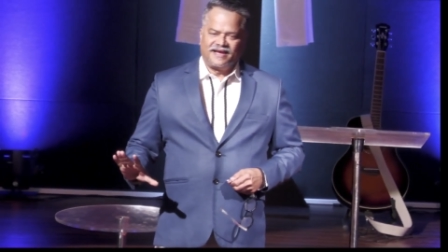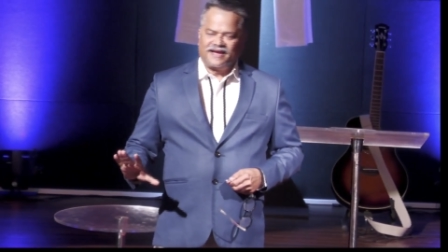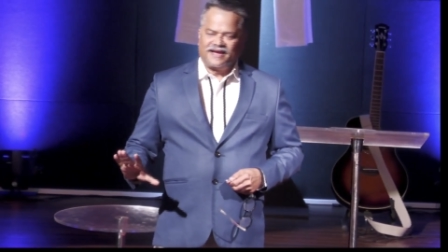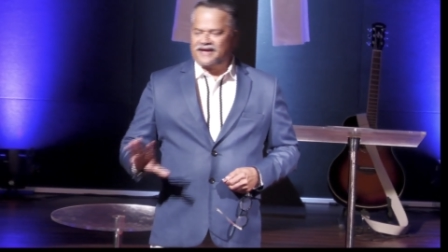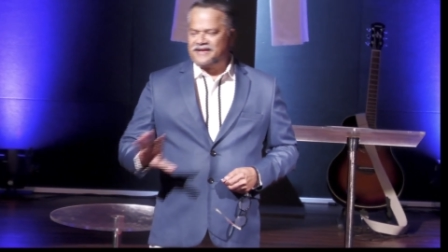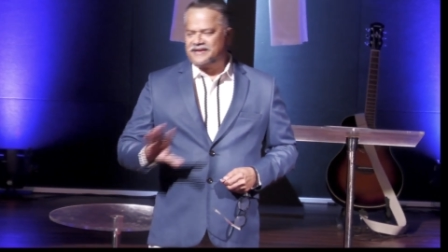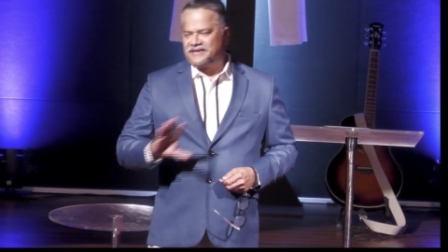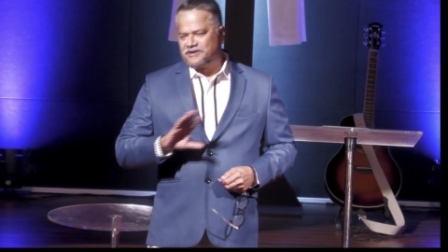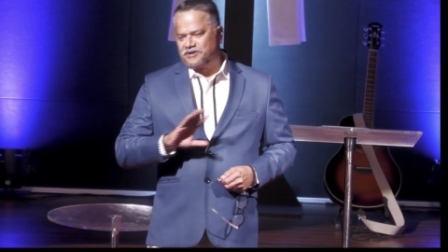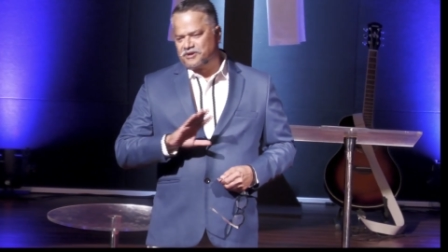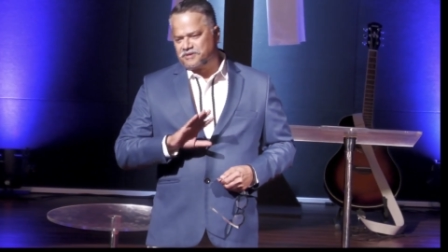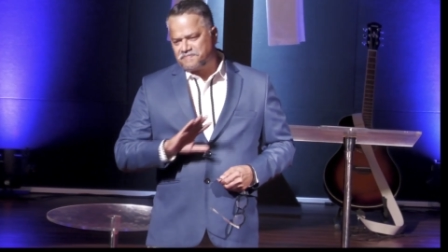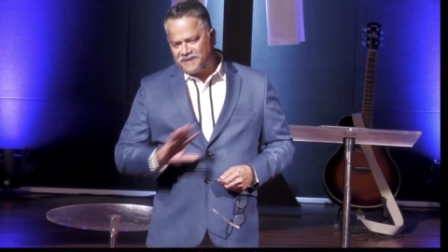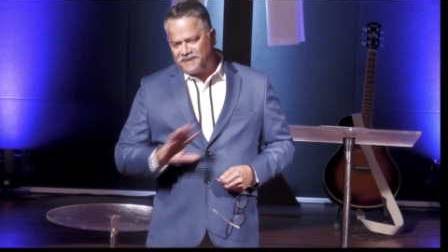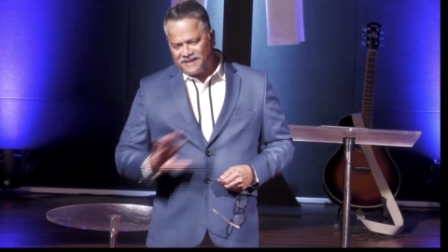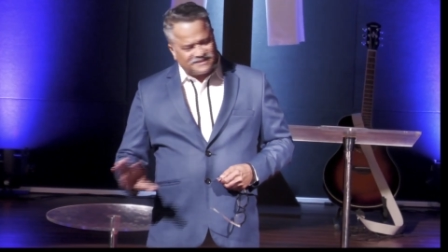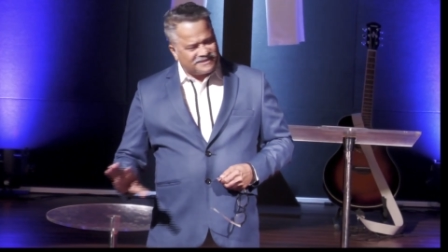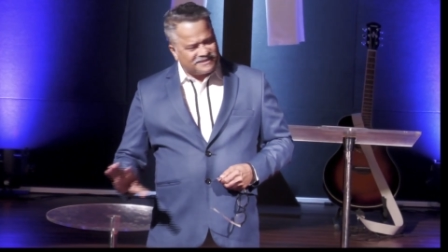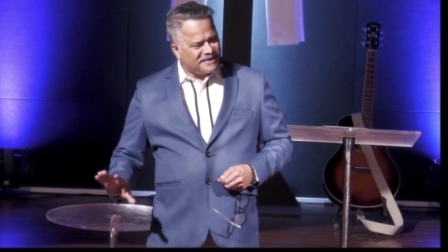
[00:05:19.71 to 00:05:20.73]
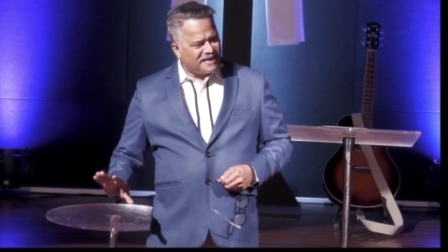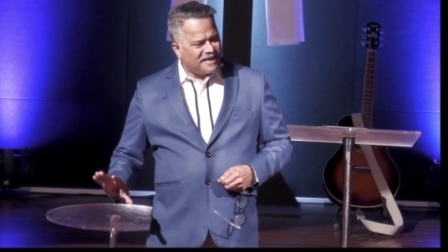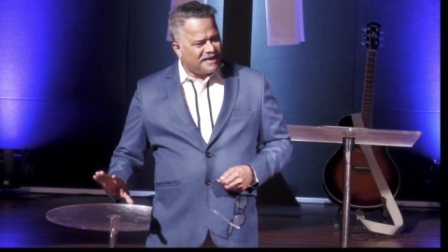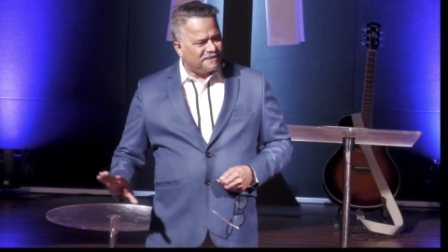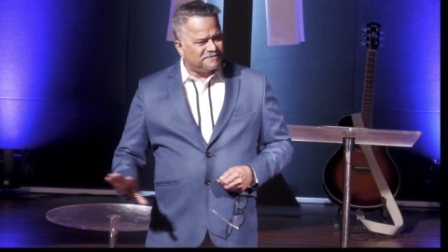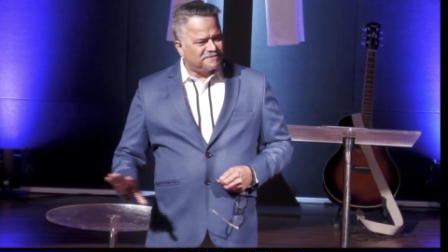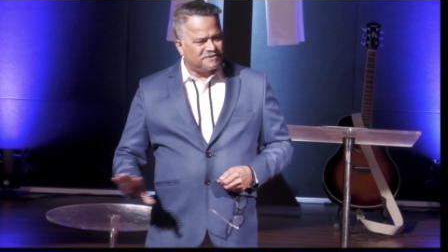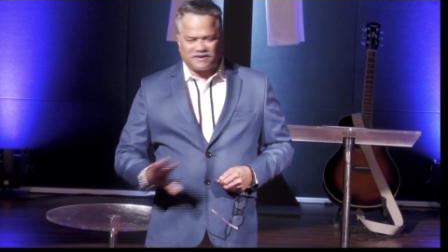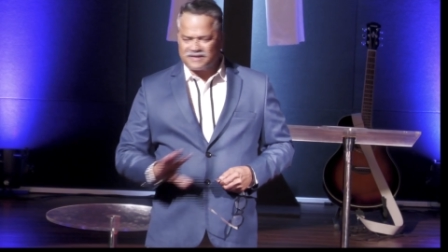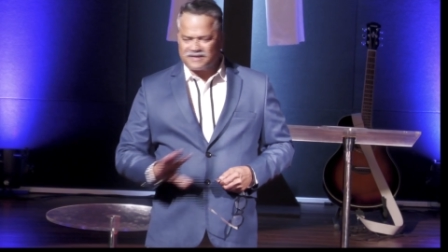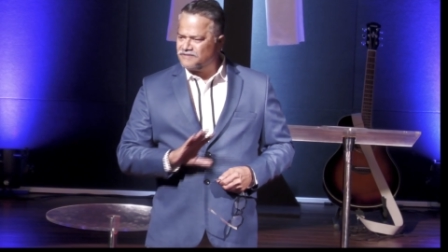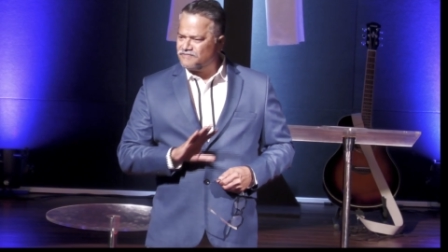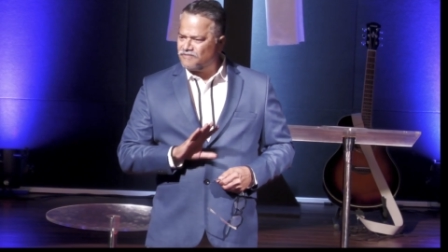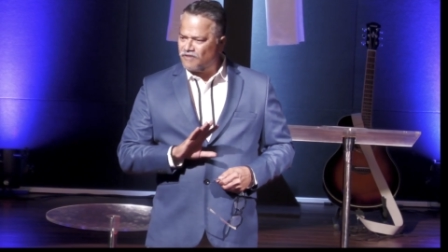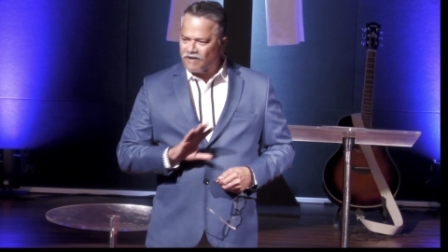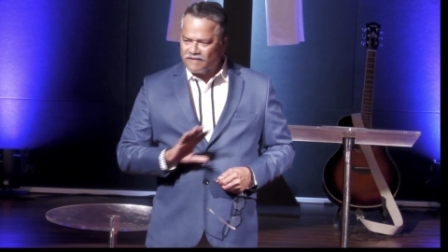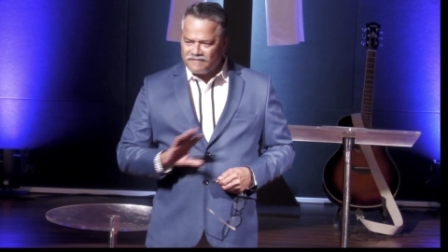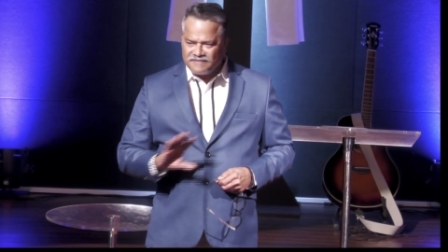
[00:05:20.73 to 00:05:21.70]
And he got messed up, got
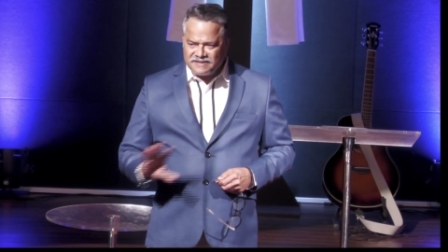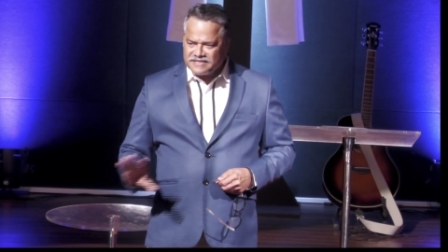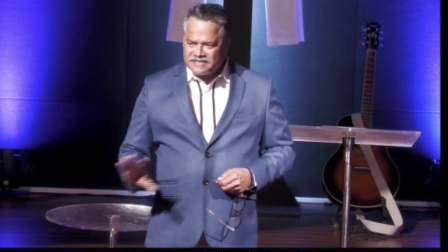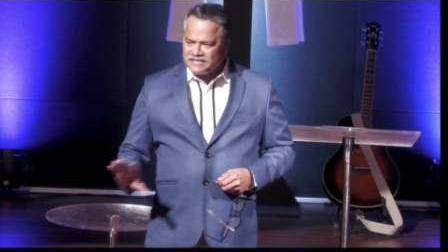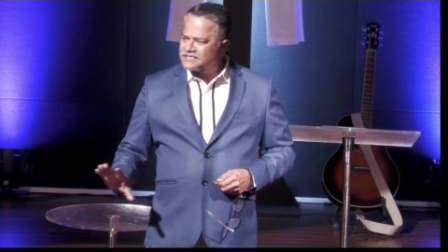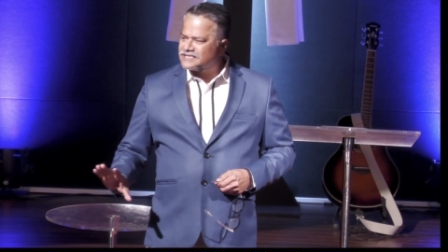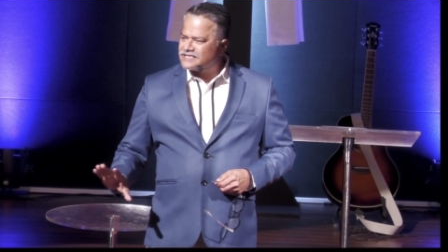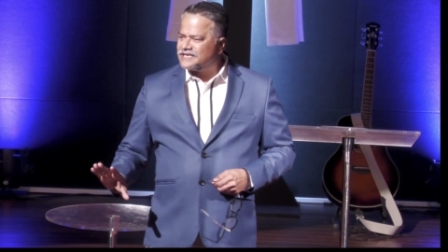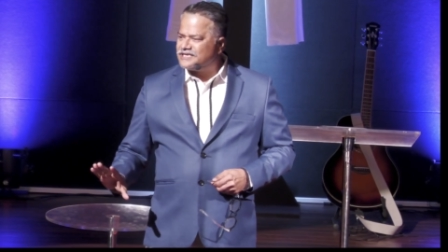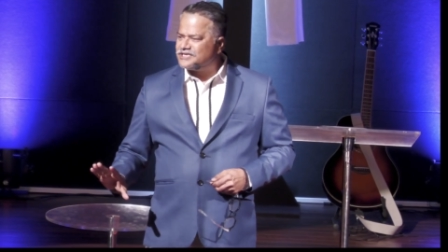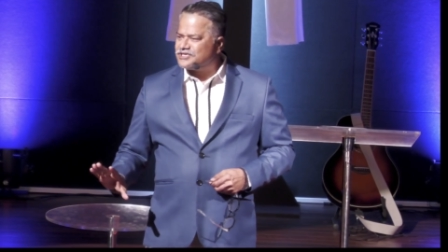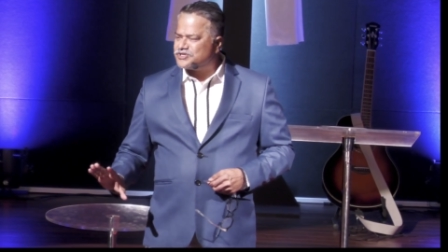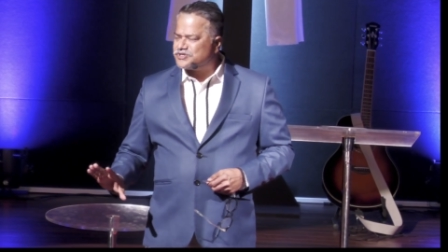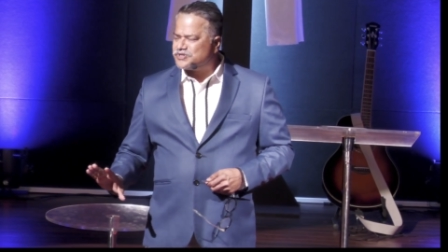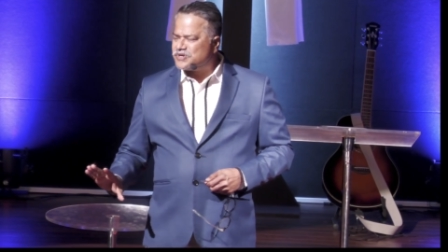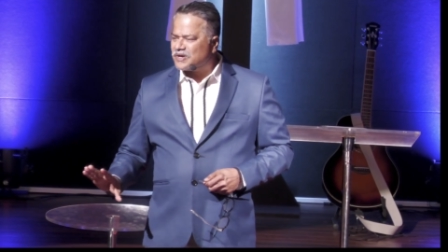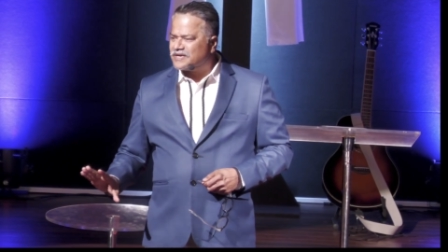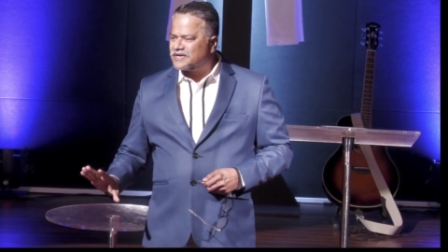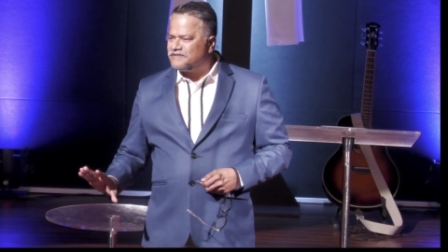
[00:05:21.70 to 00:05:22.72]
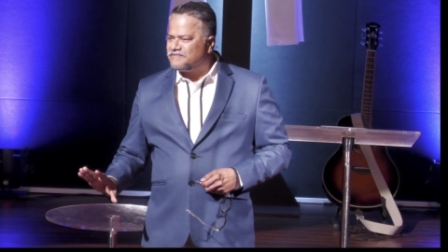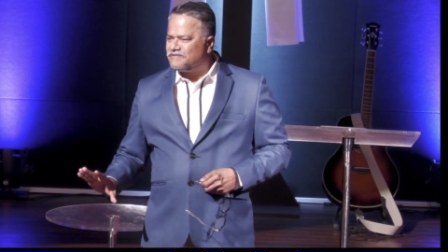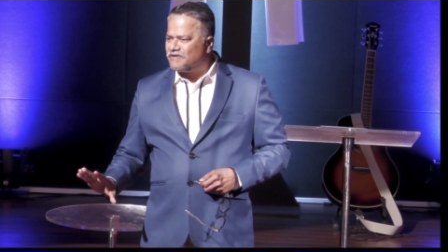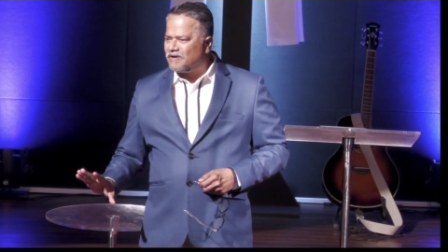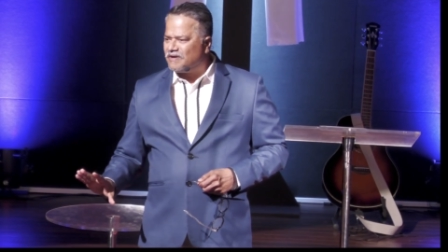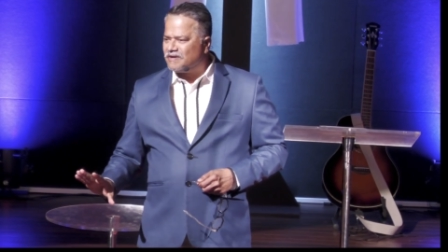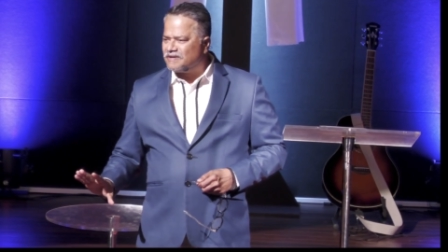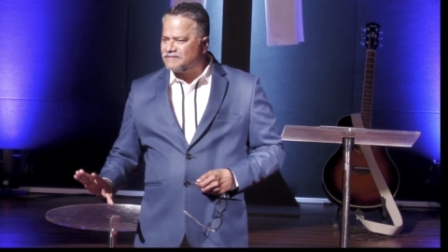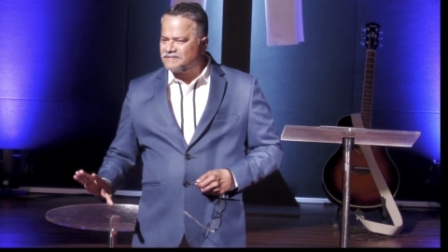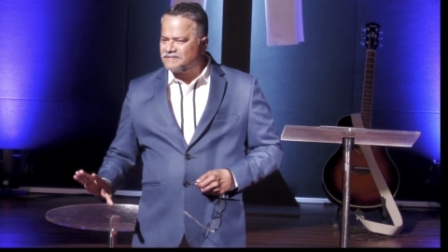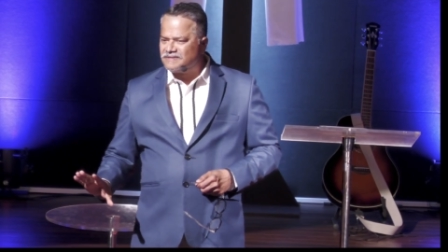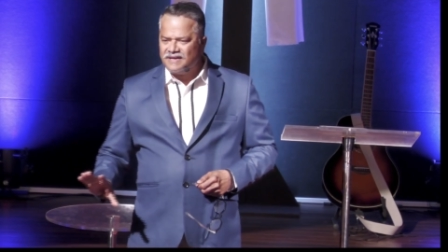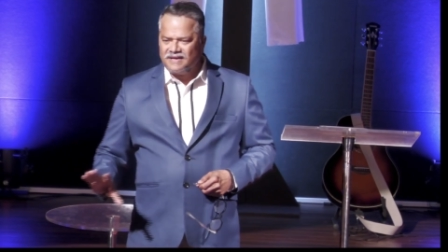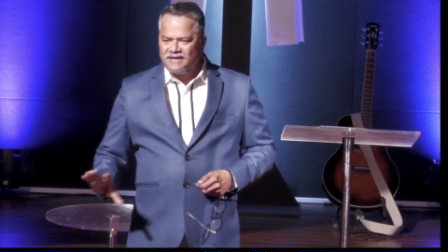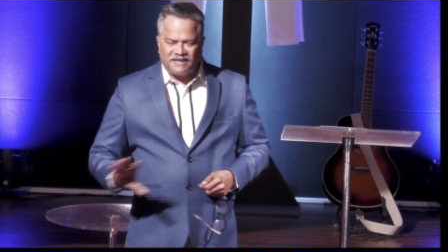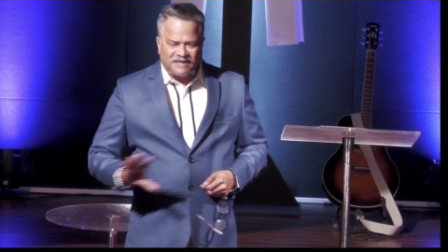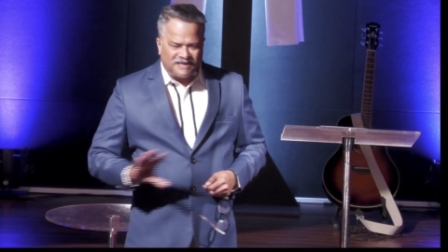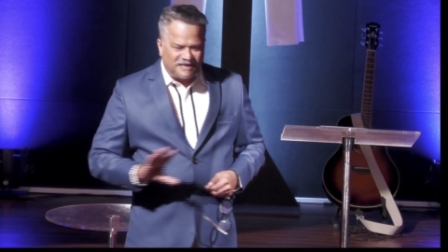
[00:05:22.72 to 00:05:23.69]
involved in things that he should not involve,
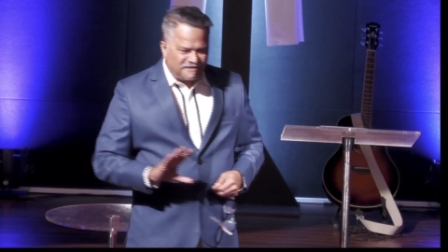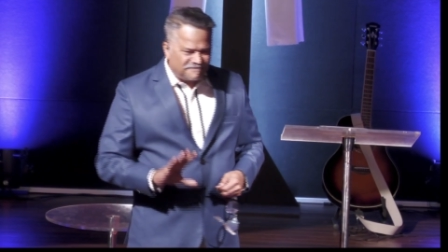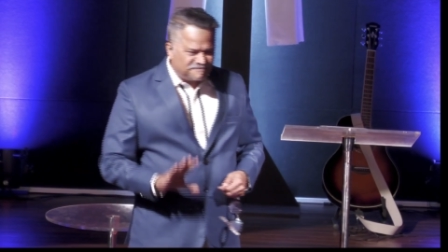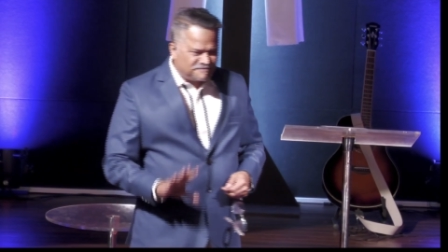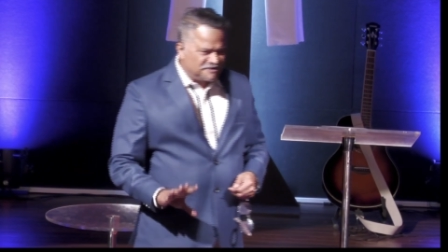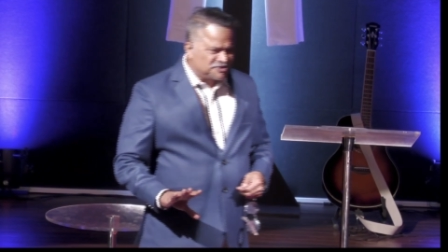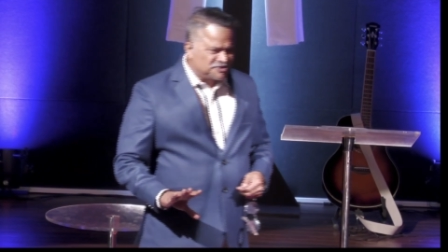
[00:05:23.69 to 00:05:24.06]
left the